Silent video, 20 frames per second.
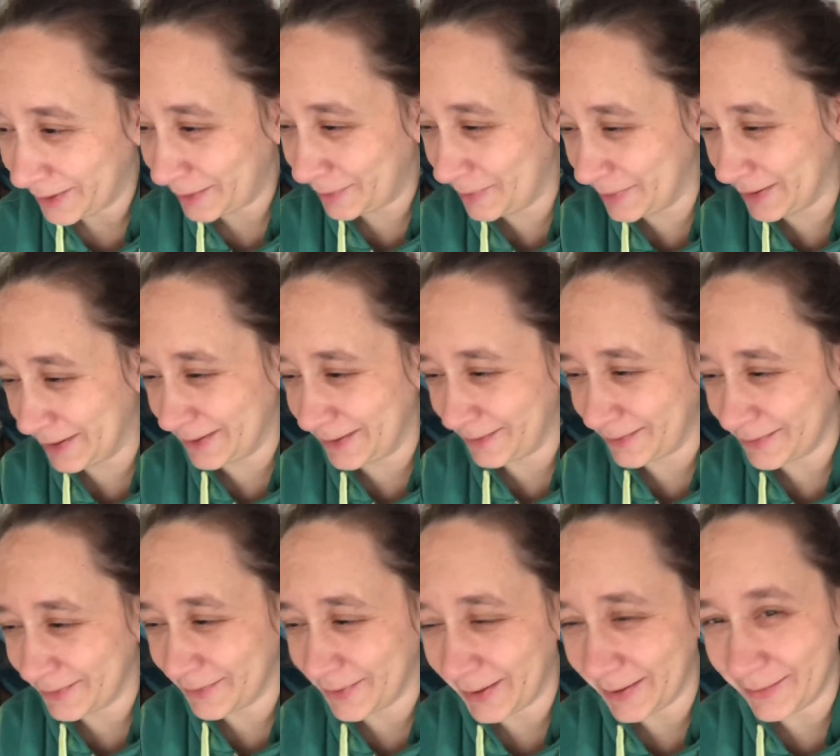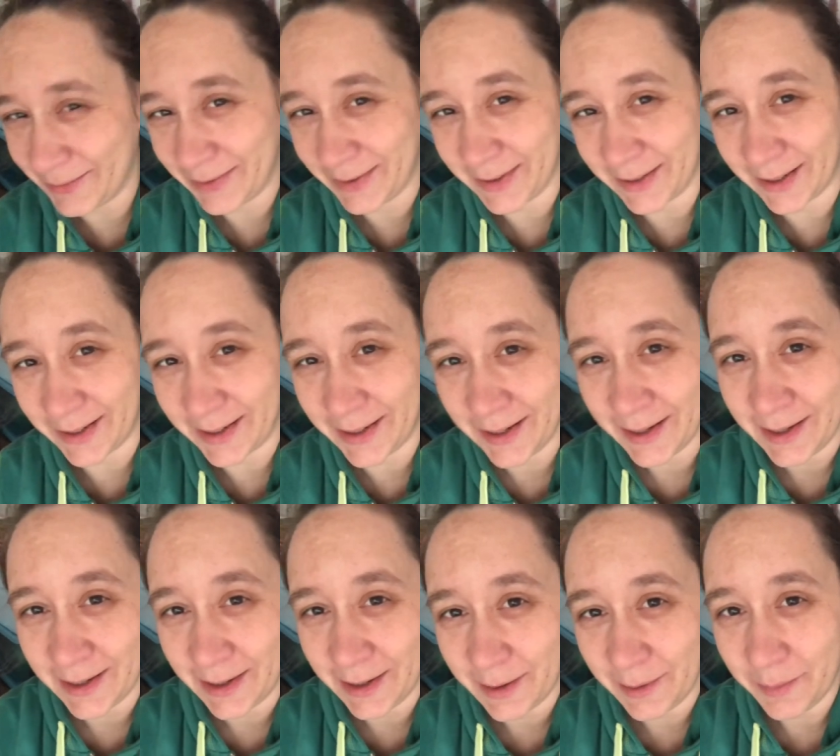You're so angry then.
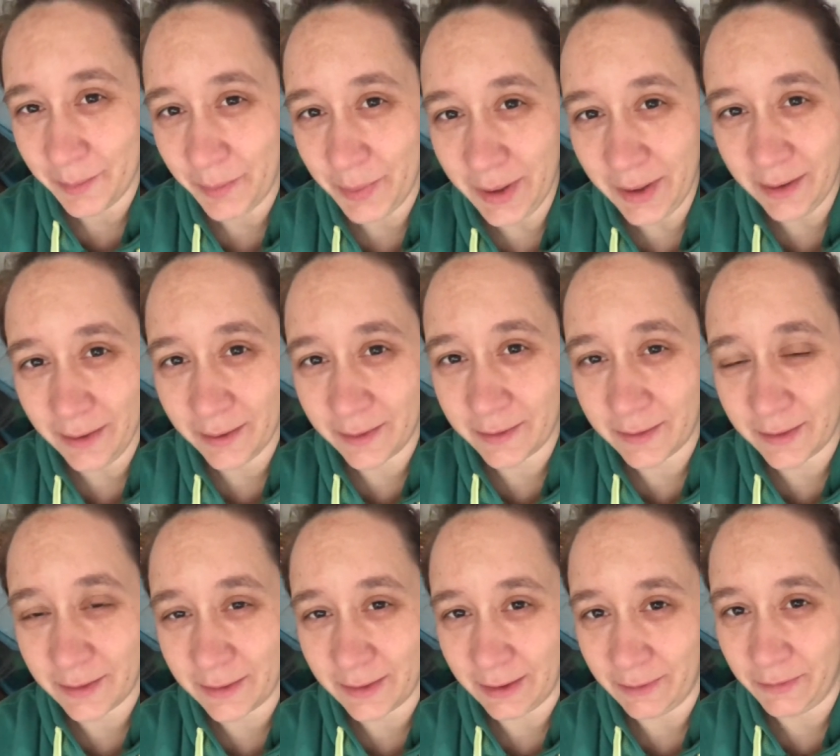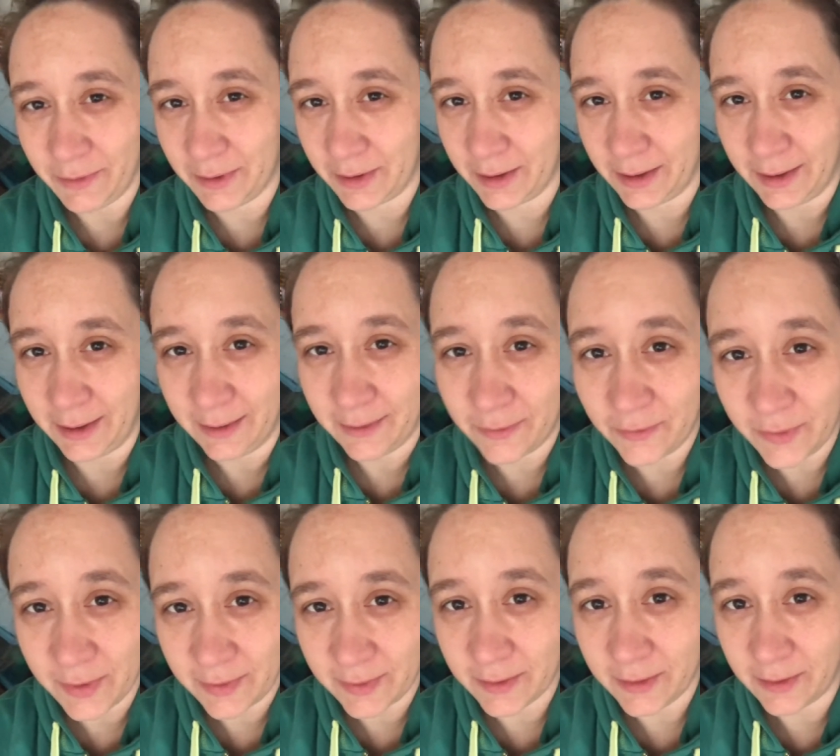Because it's everything. It's
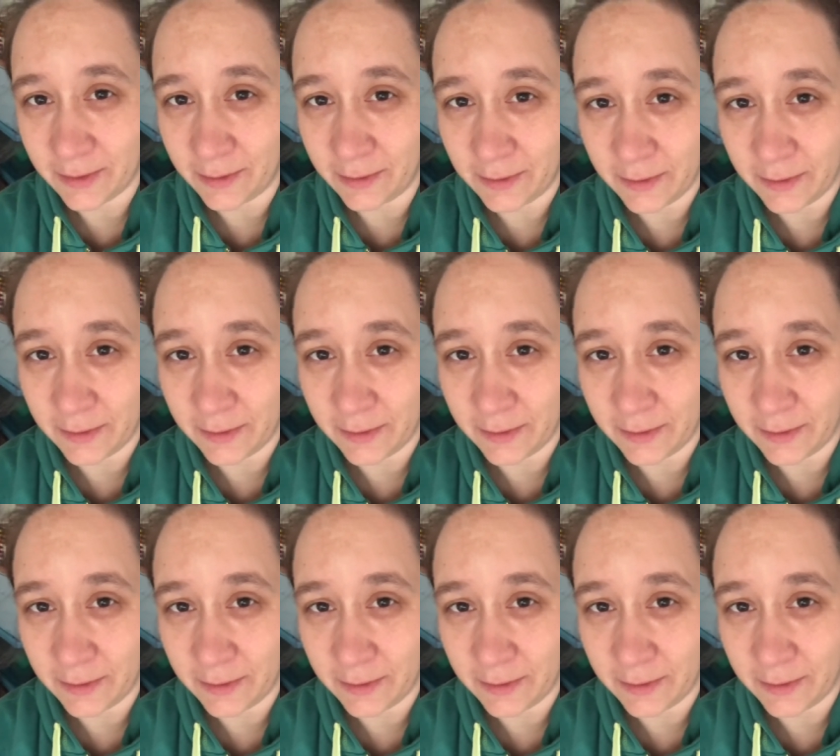physical.